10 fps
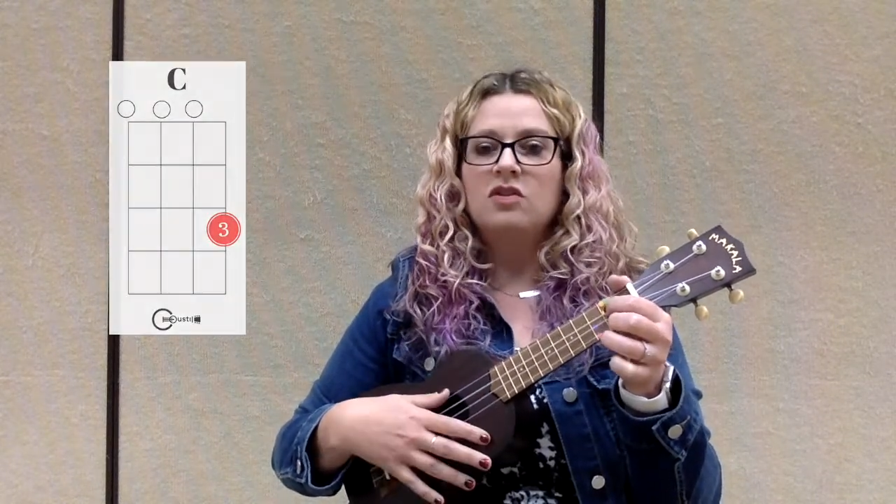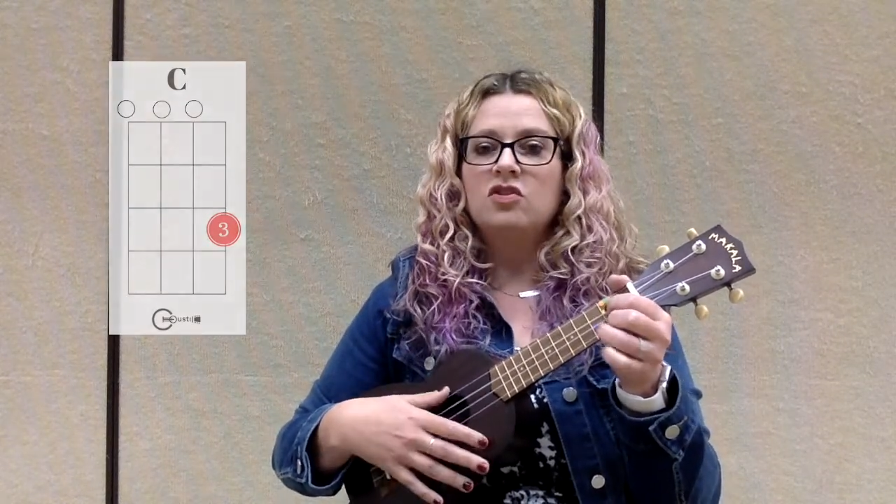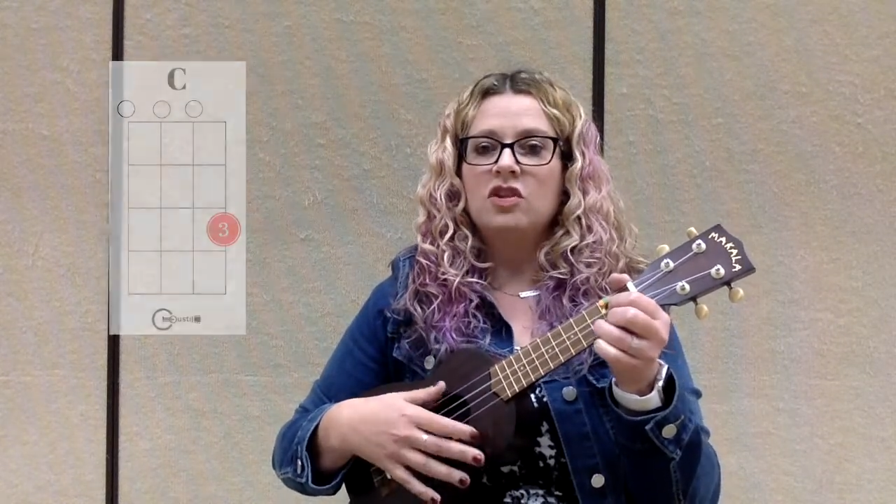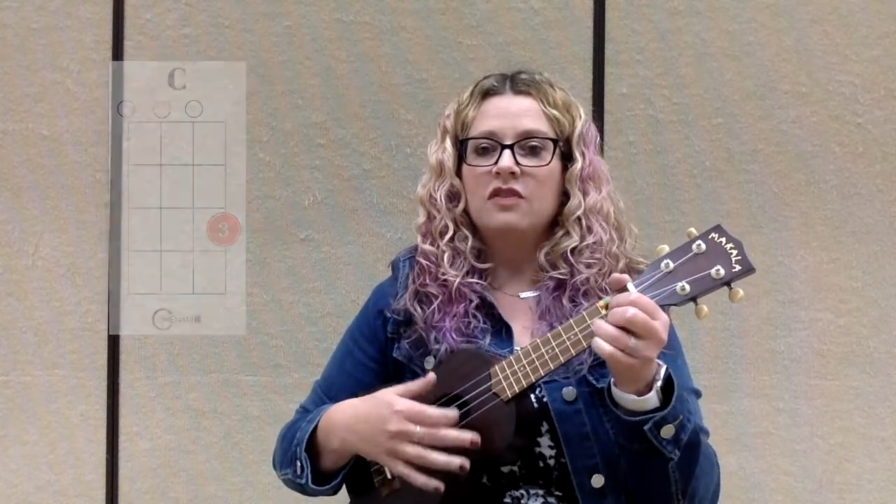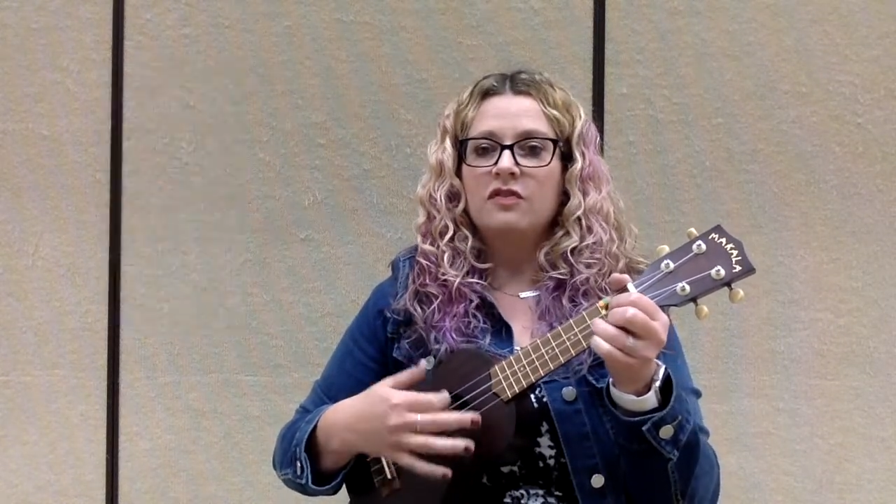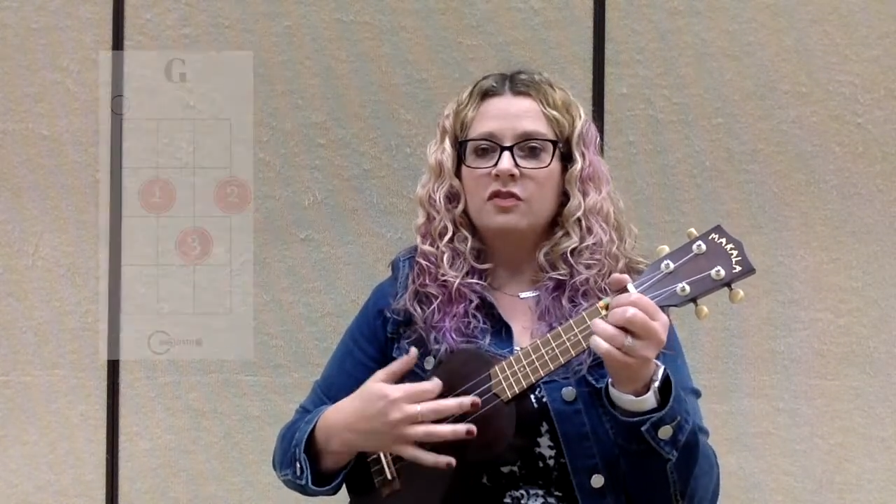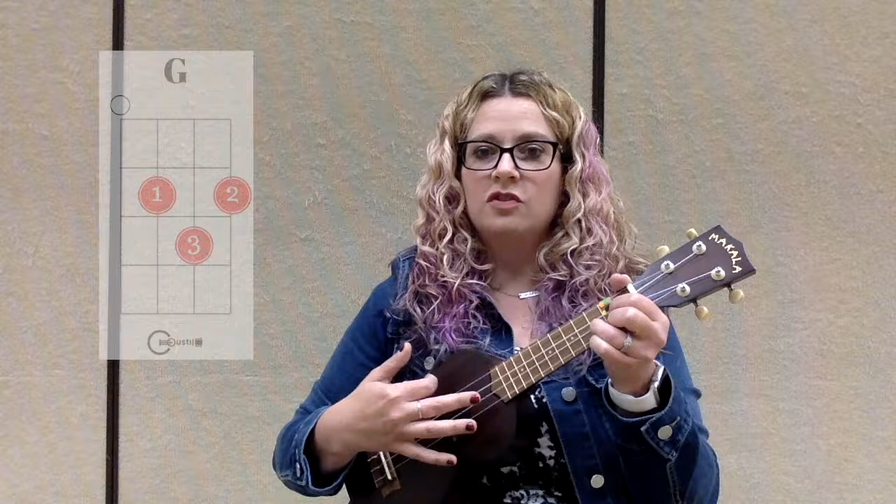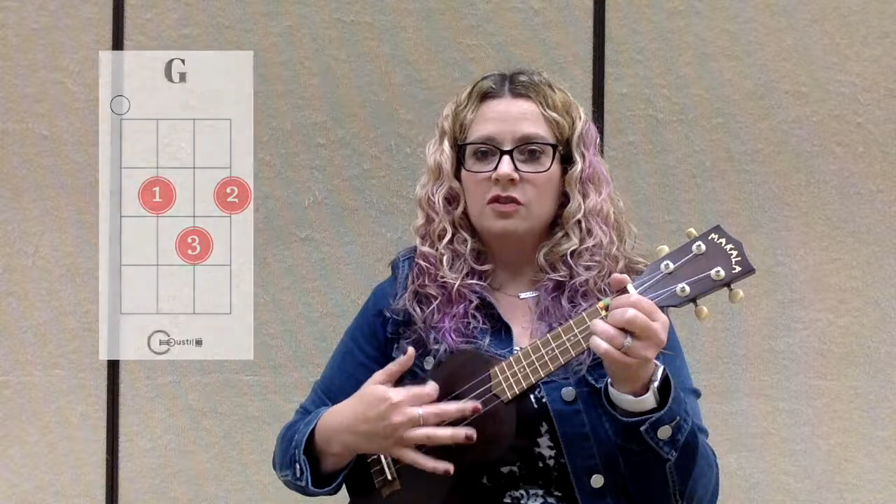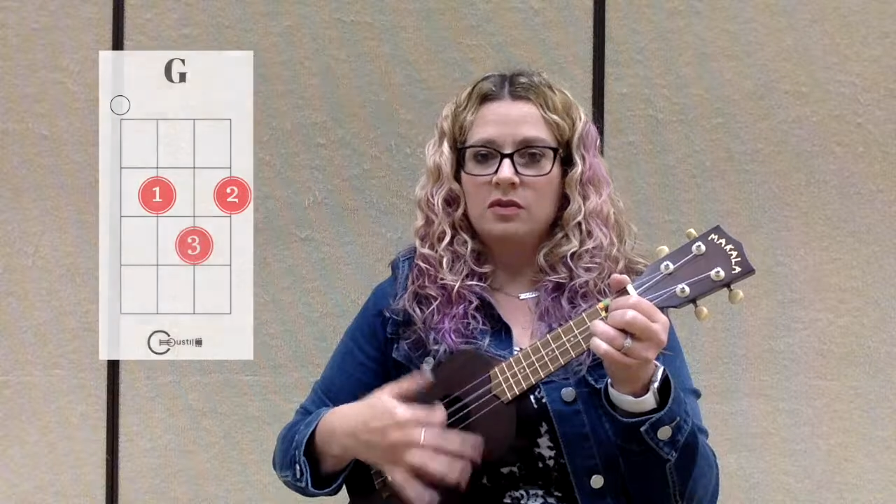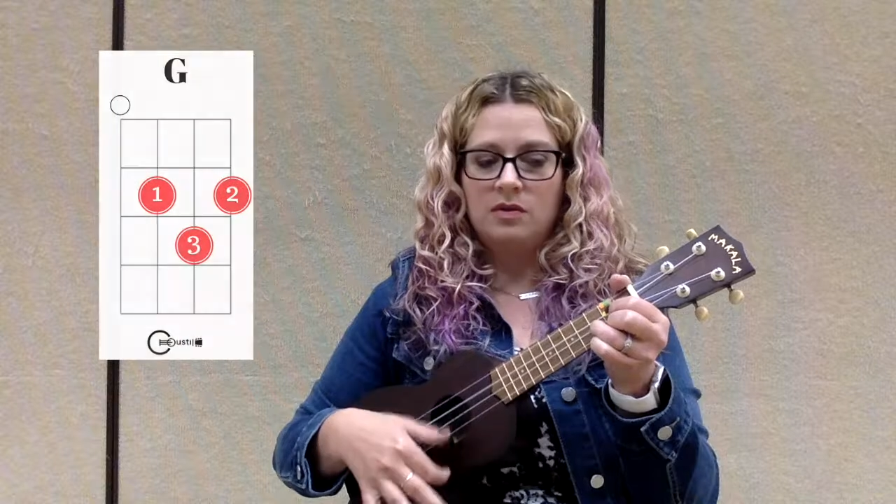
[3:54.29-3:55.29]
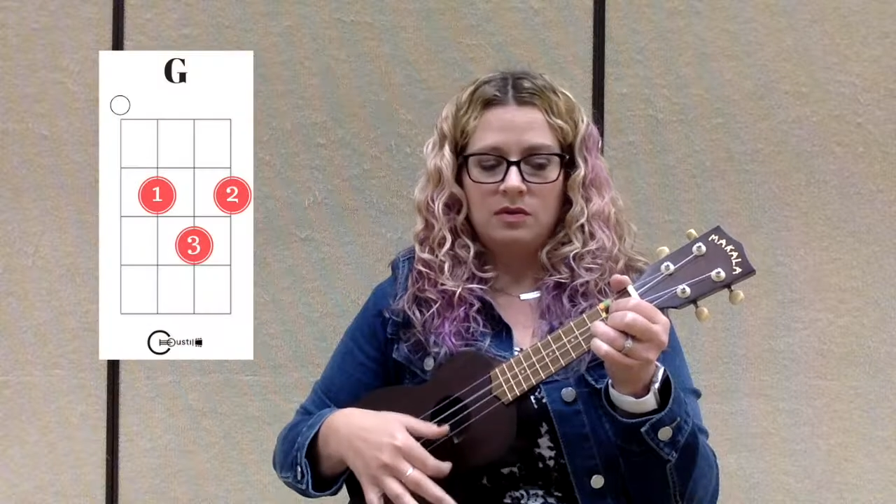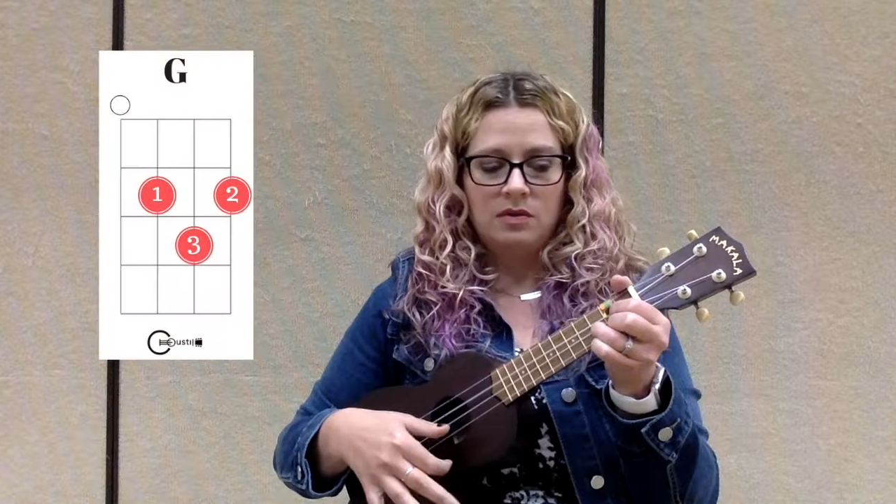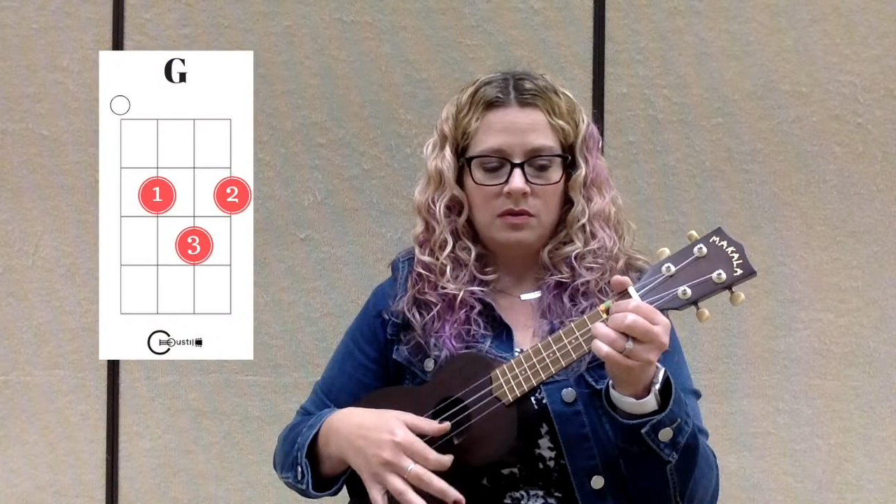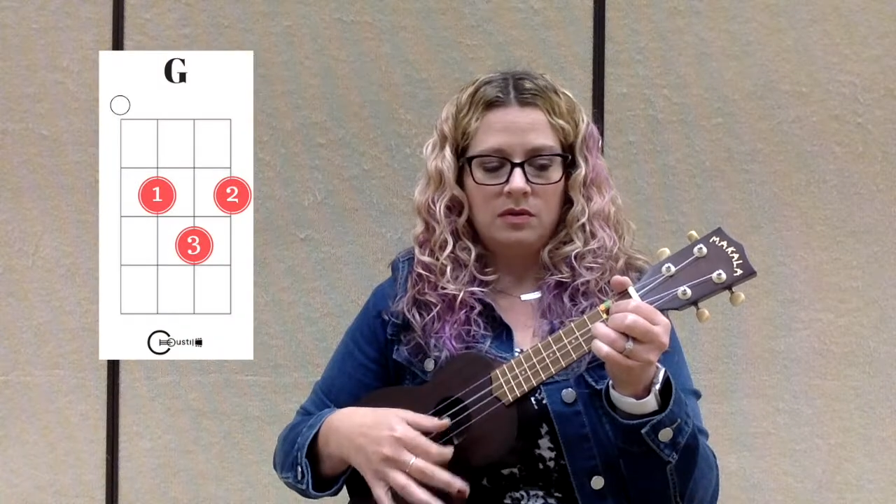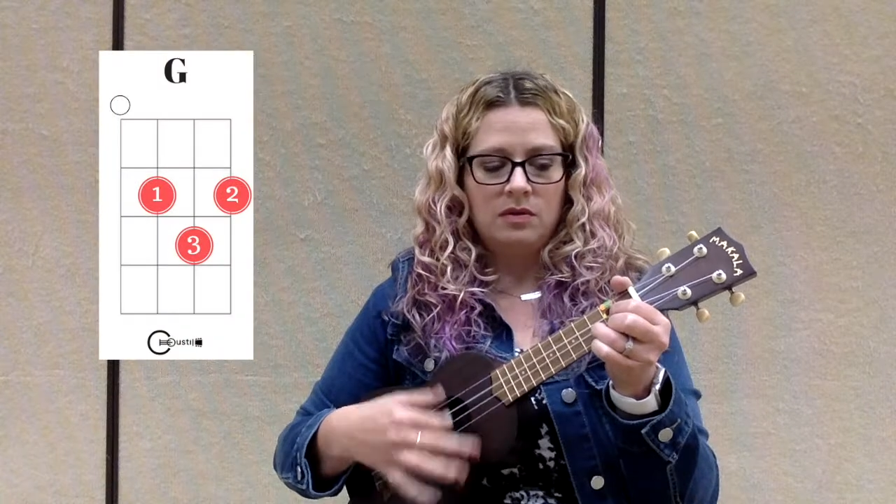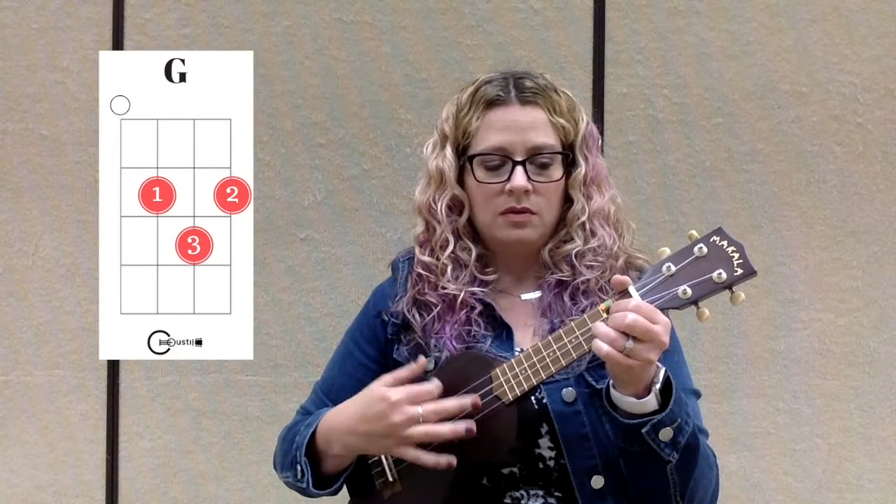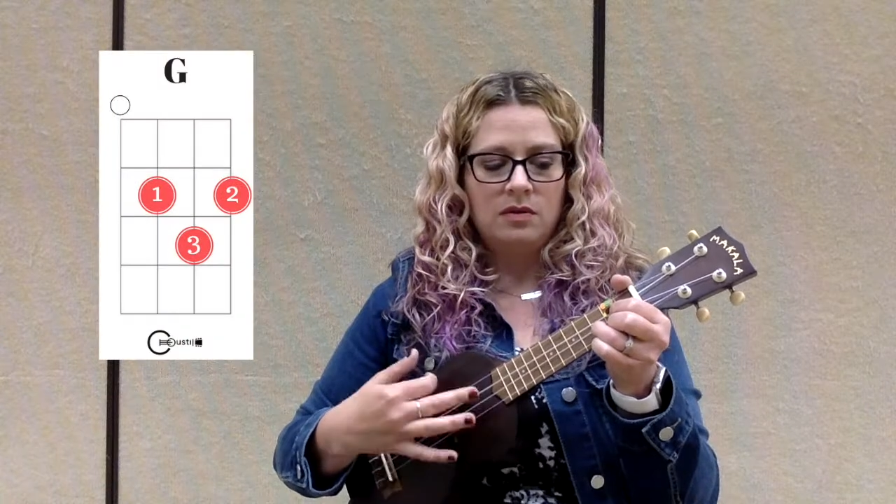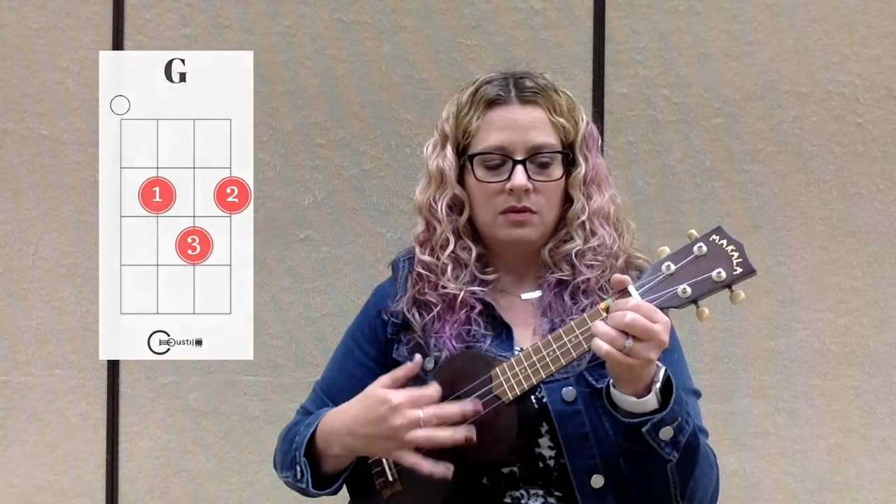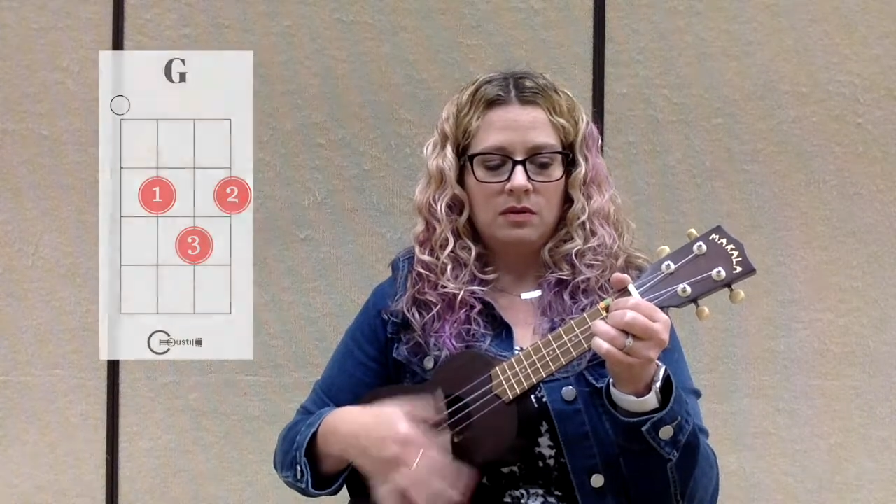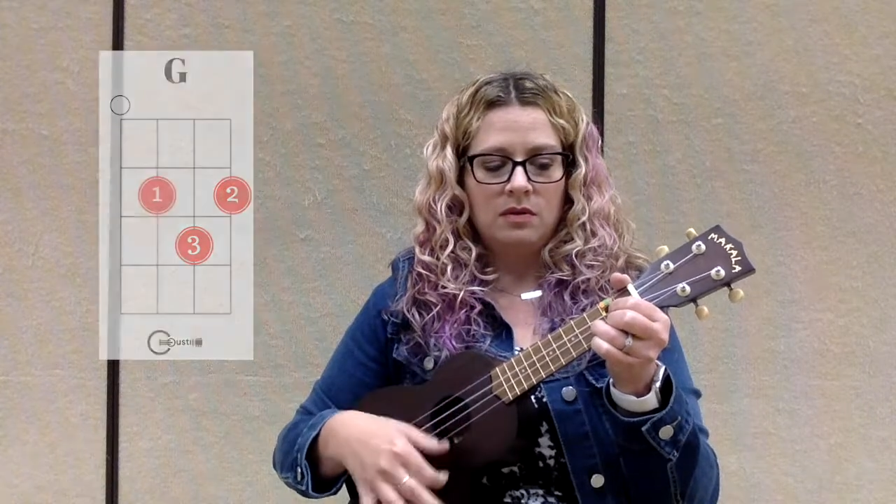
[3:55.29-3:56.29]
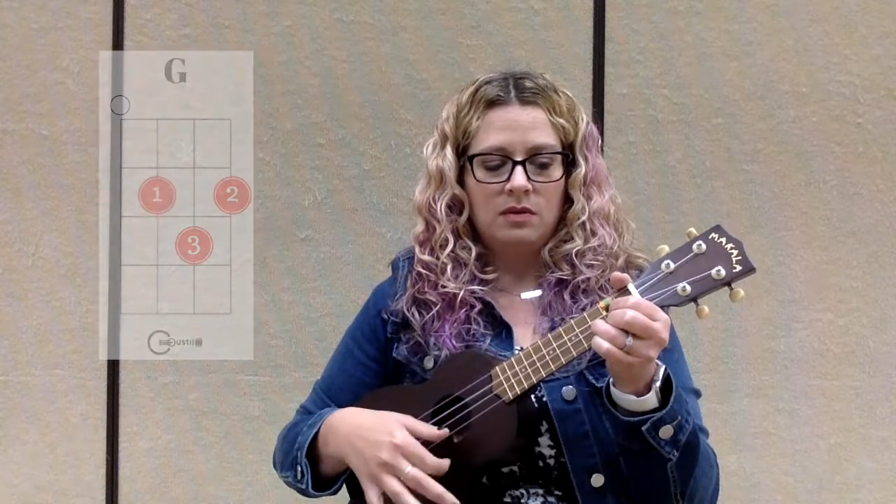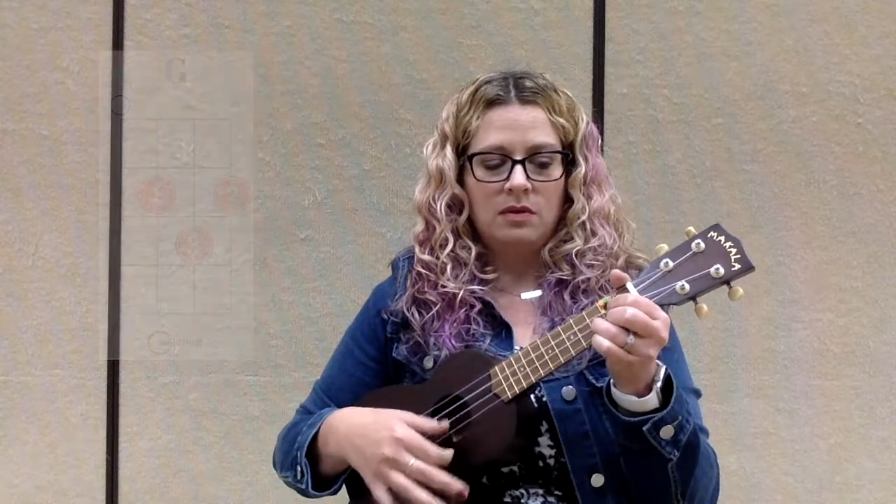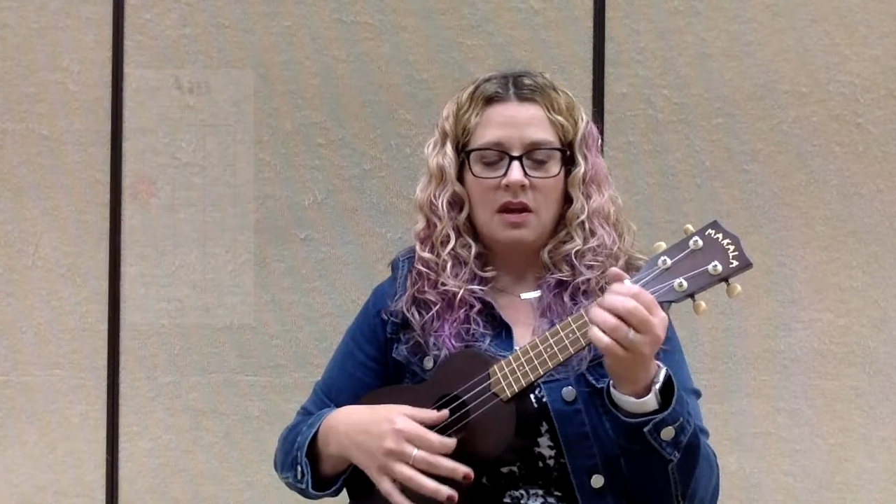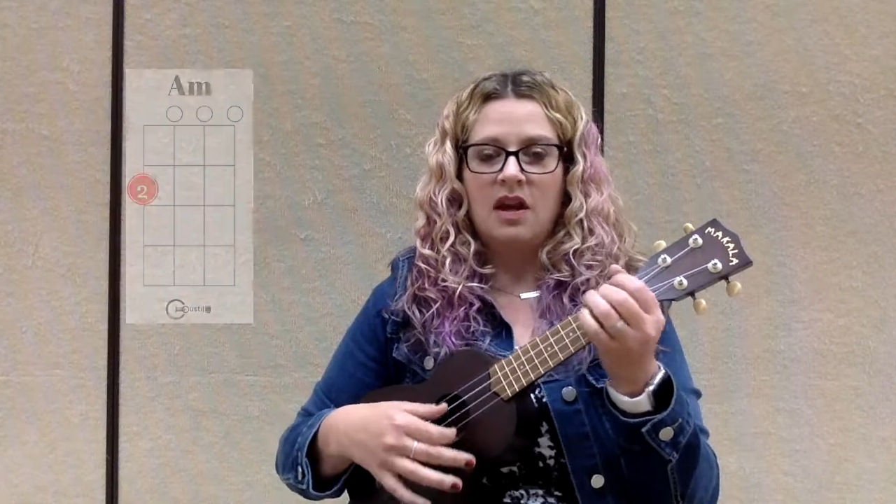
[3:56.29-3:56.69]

G for 2,